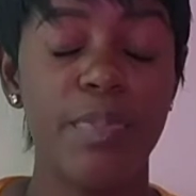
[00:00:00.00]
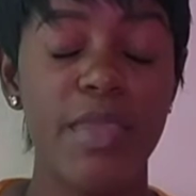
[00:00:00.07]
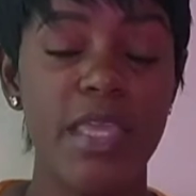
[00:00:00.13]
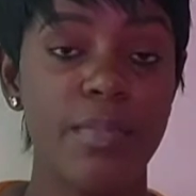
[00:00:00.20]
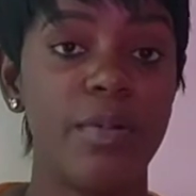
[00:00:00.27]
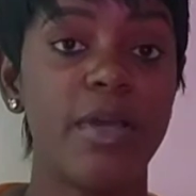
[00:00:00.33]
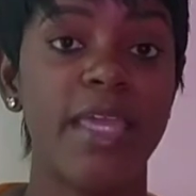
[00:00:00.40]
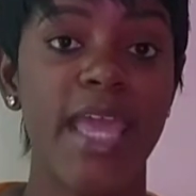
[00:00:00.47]

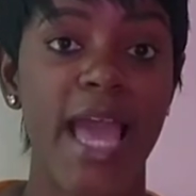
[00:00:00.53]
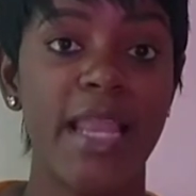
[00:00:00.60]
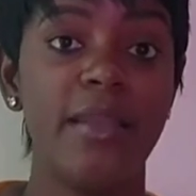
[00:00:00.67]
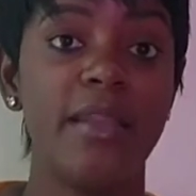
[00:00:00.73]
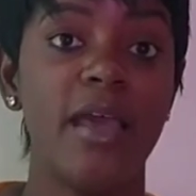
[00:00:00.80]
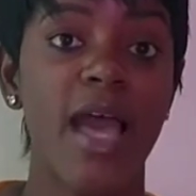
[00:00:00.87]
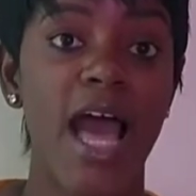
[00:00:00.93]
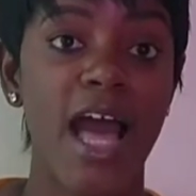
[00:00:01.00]
people can
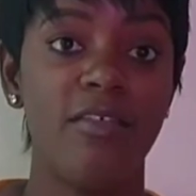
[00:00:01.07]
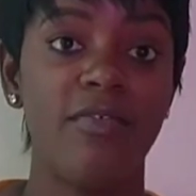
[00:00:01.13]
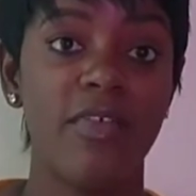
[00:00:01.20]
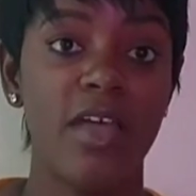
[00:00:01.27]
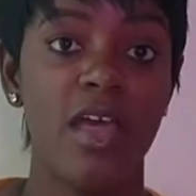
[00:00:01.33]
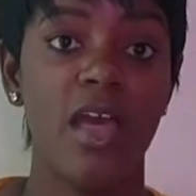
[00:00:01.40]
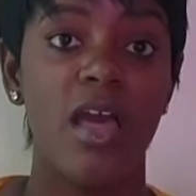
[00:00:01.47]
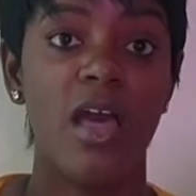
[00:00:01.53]
have
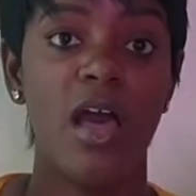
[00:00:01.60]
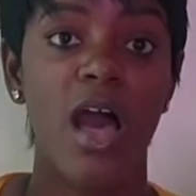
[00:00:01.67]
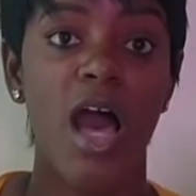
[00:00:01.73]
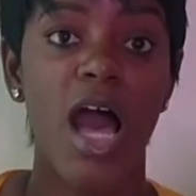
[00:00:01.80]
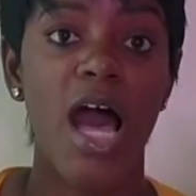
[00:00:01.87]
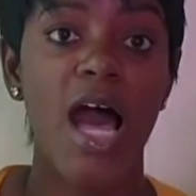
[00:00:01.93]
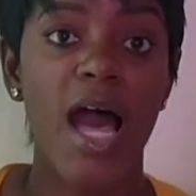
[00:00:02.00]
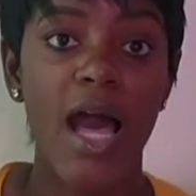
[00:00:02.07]

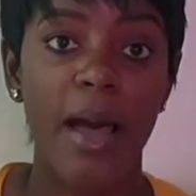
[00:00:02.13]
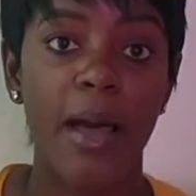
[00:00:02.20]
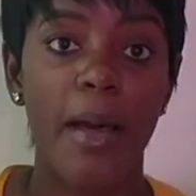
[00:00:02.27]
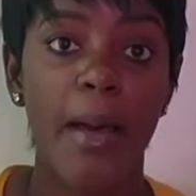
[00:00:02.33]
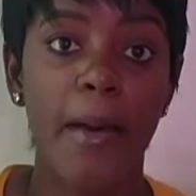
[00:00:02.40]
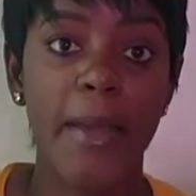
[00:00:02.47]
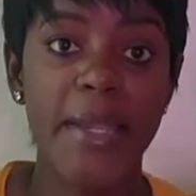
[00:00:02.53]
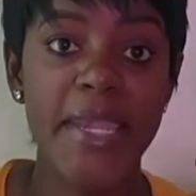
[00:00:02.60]
a
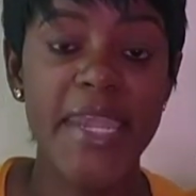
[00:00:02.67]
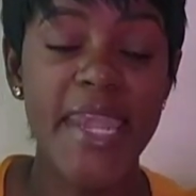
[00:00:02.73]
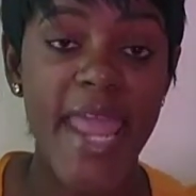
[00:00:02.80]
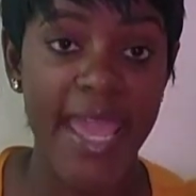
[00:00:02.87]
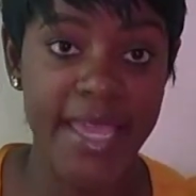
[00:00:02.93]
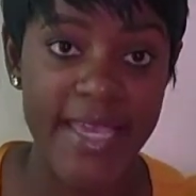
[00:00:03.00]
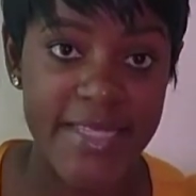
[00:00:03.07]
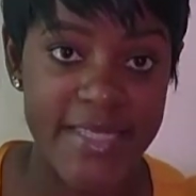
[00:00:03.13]

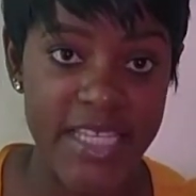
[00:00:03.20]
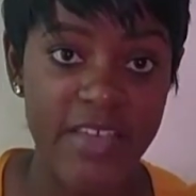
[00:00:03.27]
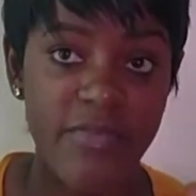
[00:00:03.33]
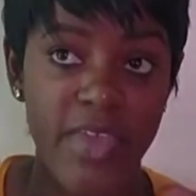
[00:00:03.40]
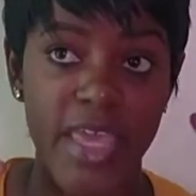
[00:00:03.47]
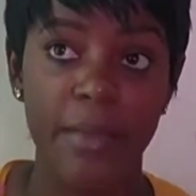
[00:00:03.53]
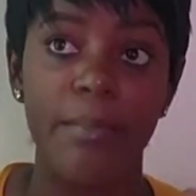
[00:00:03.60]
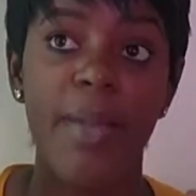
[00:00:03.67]
negative
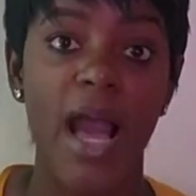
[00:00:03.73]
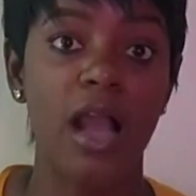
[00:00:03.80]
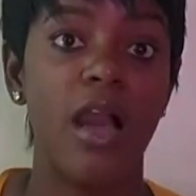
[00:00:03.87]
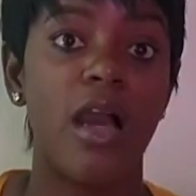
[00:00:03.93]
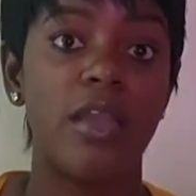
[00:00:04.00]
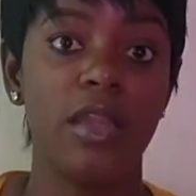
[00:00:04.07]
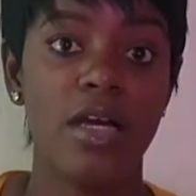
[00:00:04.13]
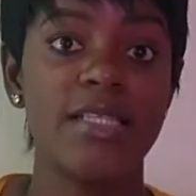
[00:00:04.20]
impact
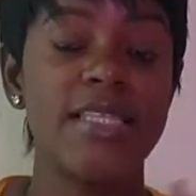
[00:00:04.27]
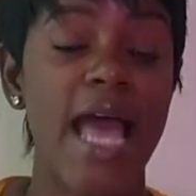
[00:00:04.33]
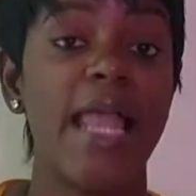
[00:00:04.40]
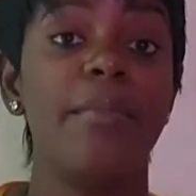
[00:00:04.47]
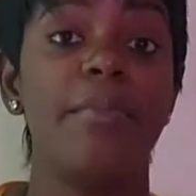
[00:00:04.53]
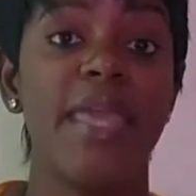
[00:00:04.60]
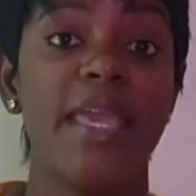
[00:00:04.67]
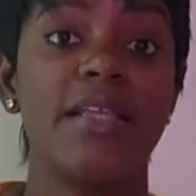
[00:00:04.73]
on us
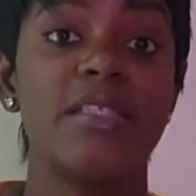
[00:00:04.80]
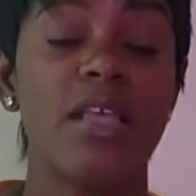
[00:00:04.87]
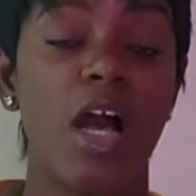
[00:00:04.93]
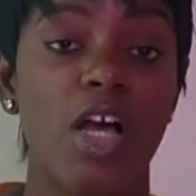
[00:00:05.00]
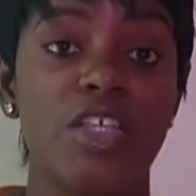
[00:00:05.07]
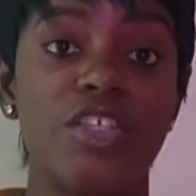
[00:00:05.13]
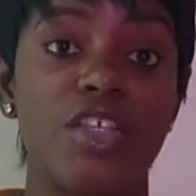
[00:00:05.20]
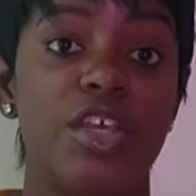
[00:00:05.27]
and makes
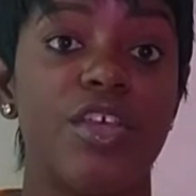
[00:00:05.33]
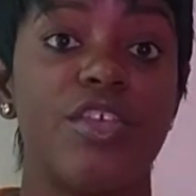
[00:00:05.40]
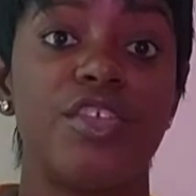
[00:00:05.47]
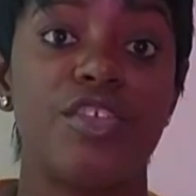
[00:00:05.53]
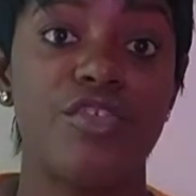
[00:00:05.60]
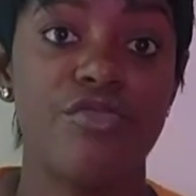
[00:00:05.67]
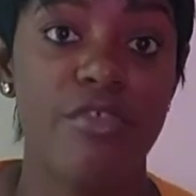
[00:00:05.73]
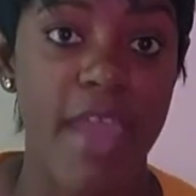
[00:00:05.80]
us
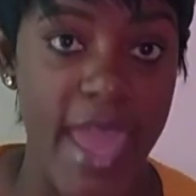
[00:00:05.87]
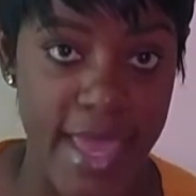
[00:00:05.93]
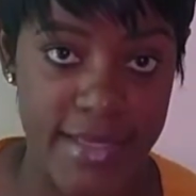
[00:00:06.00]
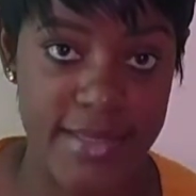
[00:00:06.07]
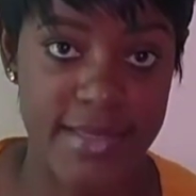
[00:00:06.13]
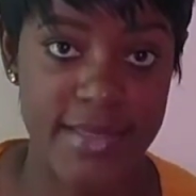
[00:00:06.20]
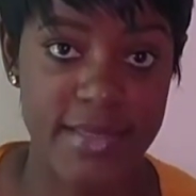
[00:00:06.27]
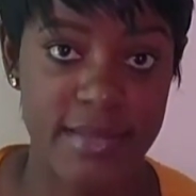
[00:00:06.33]

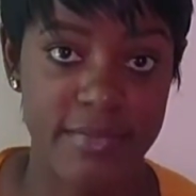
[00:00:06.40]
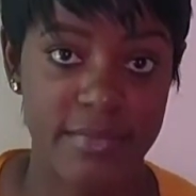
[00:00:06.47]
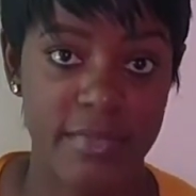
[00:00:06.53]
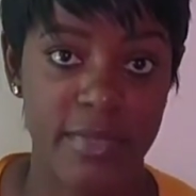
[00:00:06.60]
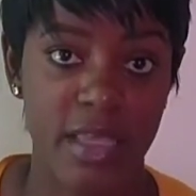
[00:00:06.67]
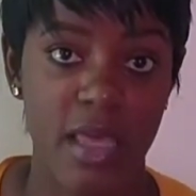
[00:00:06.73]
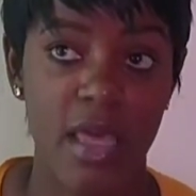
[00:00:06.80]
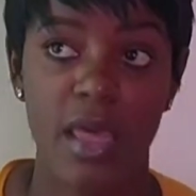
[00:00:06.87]
stress.
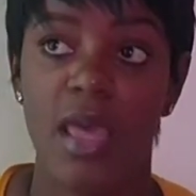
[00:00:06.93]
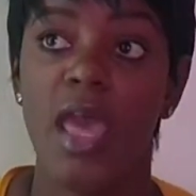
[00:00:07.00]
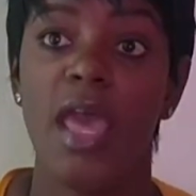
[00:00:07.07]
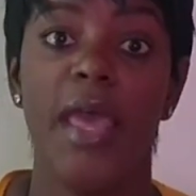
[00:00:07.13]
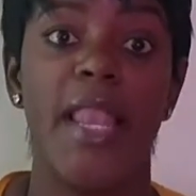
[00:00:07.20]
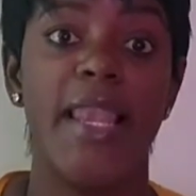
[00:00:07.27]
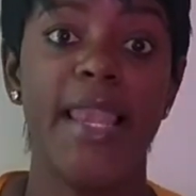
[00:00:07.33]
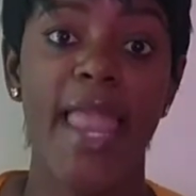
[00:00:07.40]

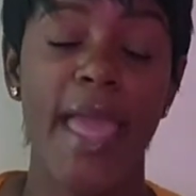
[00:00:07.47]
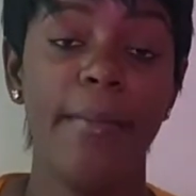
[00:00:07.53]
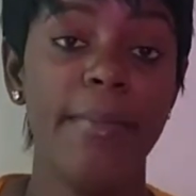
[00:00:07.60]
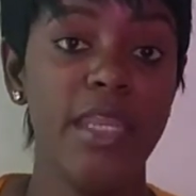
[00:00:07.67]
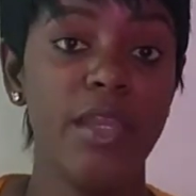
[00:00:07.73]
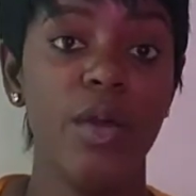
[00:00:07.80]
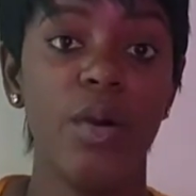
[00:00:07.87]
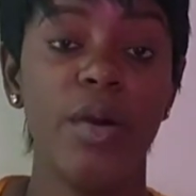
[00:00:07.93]
Let
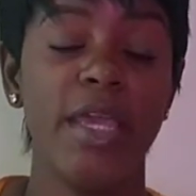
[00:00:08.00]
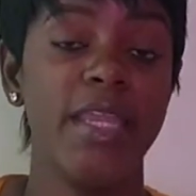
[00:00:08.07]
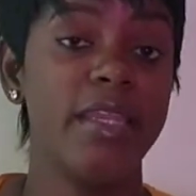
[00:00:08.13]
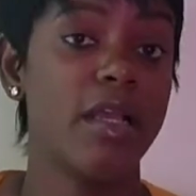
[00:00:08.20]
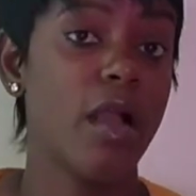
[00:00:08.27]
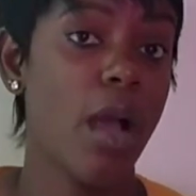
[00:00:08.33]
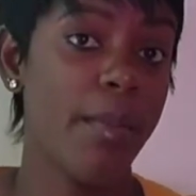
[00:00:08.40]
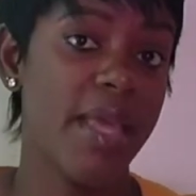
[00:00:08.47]
me know in the
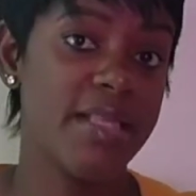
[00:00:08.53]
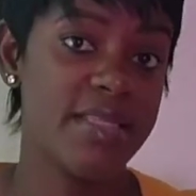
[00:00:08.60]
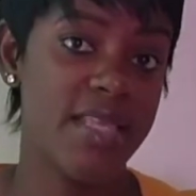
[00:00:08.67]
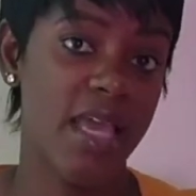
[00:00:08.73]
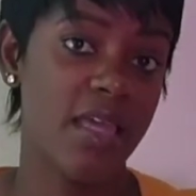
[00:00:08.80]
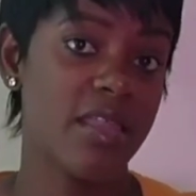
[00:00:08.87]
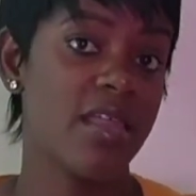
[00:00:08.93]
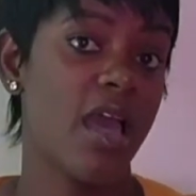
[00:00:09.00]
comment
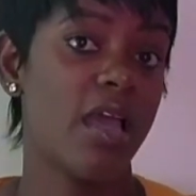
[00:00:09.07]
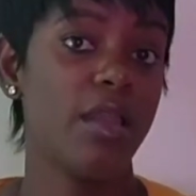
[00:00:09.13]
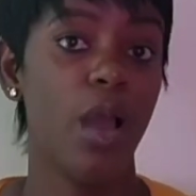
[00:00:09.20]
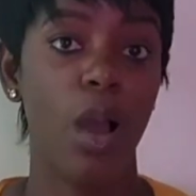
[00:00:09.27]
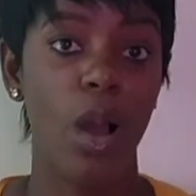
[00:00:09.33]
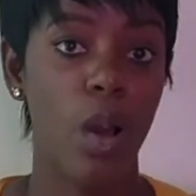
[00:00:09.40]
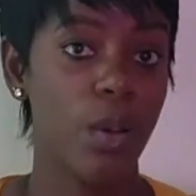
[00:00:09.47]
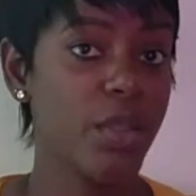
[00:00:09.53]
section
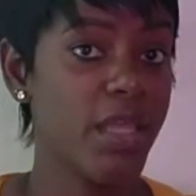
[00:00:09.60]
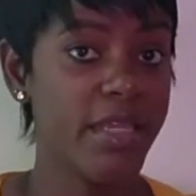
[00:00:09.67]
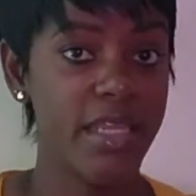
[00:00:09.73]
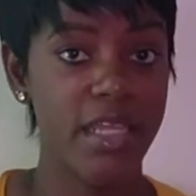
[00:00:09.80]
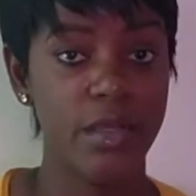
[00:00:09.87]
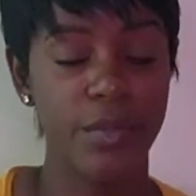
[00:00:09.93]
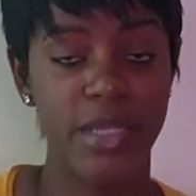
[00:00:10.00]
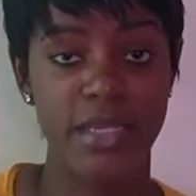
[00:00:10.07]
how you
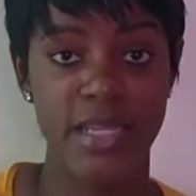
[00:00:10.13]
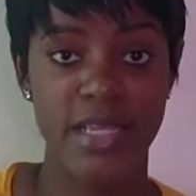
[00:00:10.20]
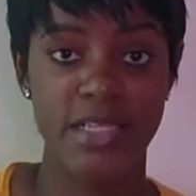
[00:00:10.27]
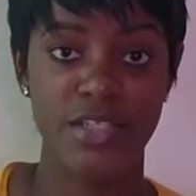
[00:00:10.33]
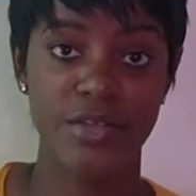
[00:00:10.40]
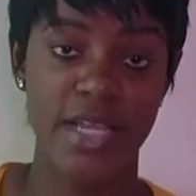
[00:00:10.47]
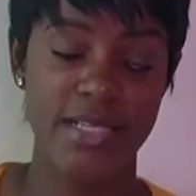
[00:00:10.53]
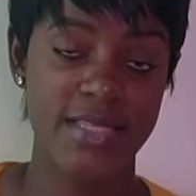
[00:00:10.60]
deal with these
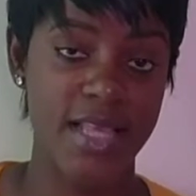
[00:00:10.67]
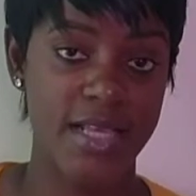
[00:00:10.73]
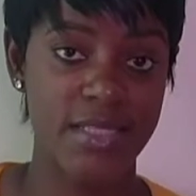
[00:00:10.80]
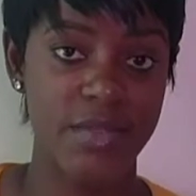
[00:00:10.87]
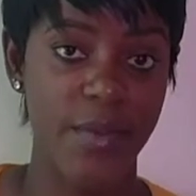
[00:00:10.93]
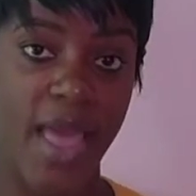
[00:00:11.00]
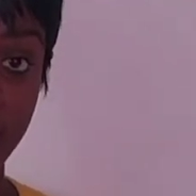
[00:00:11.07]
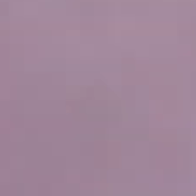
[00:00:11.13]
stress as
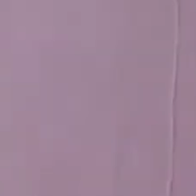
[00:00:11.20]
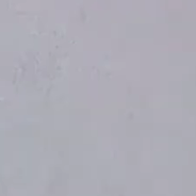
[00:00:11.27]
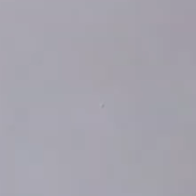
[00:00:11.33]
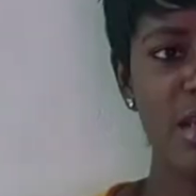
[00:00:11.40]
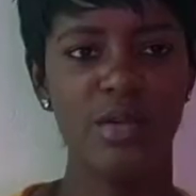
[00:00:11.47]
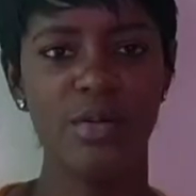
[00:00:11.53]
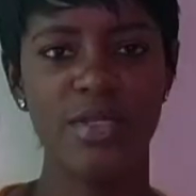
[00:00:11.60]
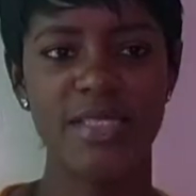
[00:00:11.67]
well. You
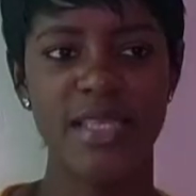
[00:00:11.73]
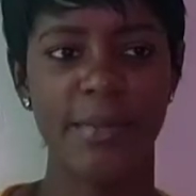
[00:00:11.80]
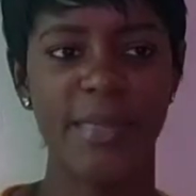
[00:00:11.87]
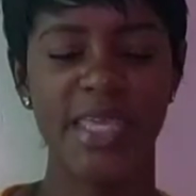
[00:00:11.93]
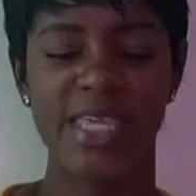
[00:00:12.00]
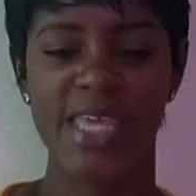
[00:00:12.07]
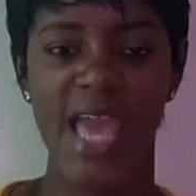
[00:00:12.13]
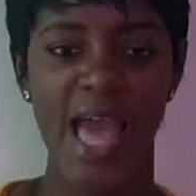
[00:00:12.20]
know, say me
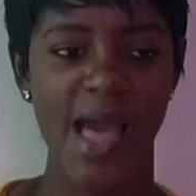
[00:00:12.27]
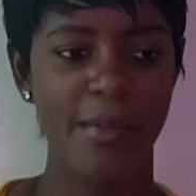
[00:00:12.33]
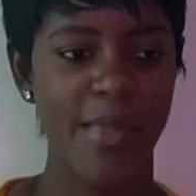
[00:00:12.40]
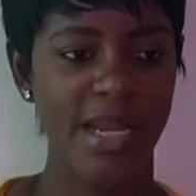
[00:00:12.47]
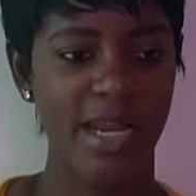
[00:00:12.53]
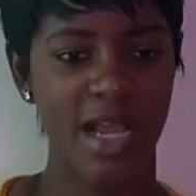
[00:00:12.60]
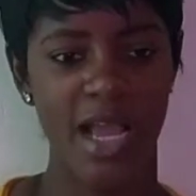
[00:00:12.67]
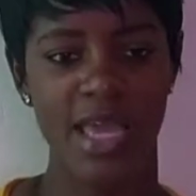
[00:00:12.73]
can't
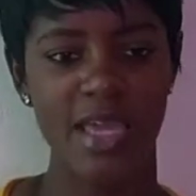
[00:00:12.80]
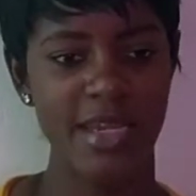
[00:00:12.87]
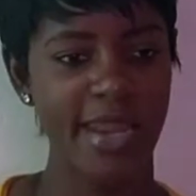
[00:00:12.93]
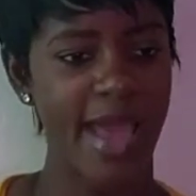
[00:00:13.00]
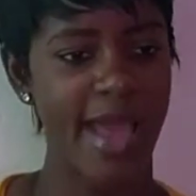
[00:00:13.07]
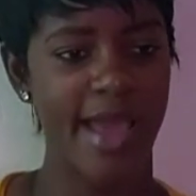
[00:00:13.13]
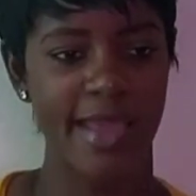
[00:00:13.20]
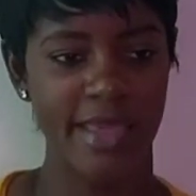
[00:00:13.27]
bother because you're
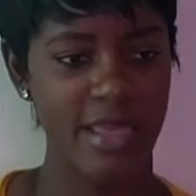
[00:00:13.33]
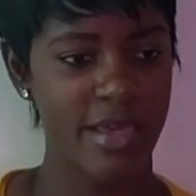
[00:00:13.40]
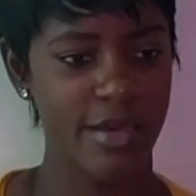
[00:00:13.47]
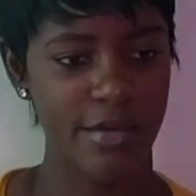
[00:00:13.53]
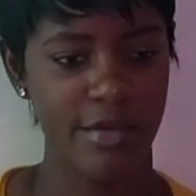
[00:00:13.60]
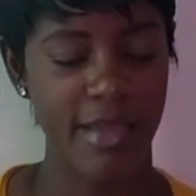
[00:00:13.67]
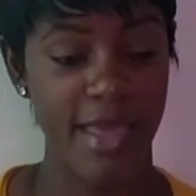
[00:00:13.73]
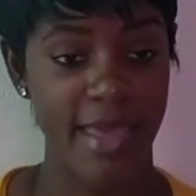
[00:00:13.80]
not here.